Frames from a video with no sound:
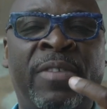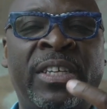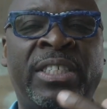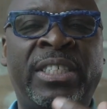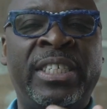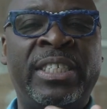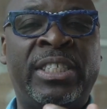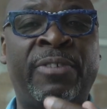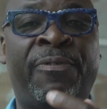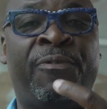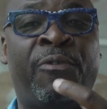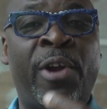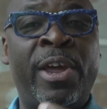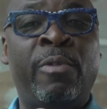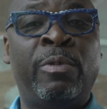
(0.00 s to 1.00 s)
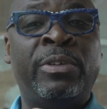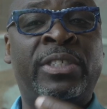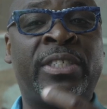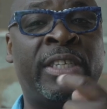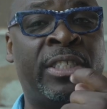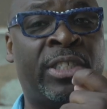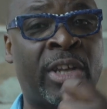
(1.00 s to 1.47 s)
this is the fragrance
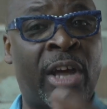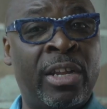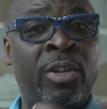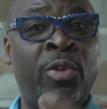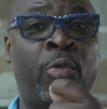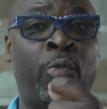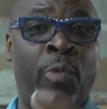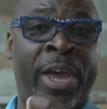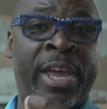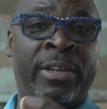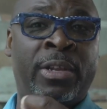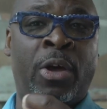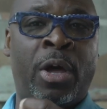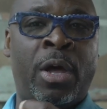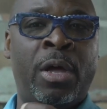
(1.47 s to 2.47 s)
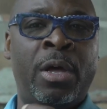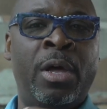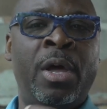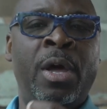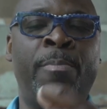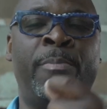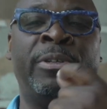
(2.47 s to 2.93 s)
that is under the radar.
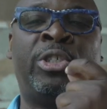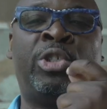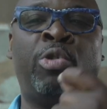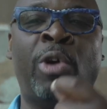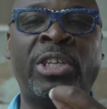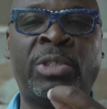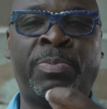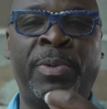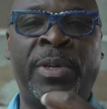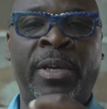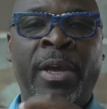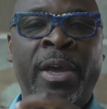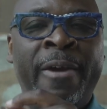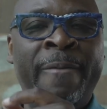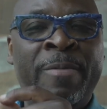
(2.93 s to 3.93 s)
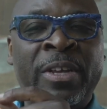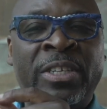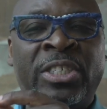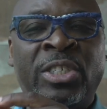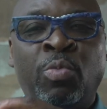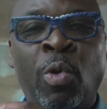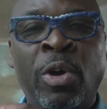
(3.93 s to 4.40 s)
But trust me,
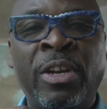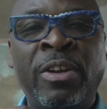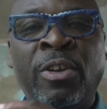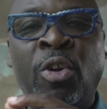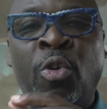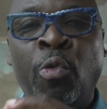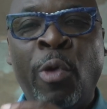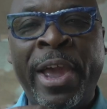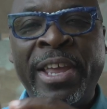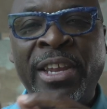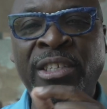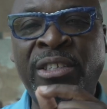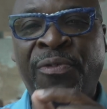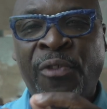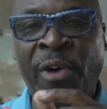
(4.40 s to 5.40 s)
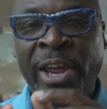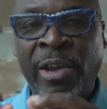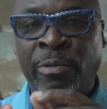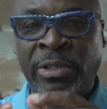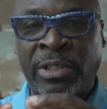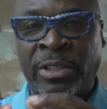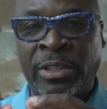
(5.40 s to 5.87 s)
this is one of the greatest
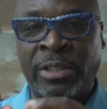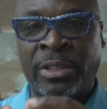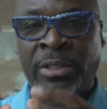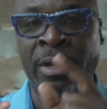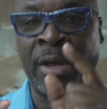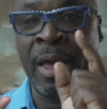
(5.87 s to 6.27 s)
fragrances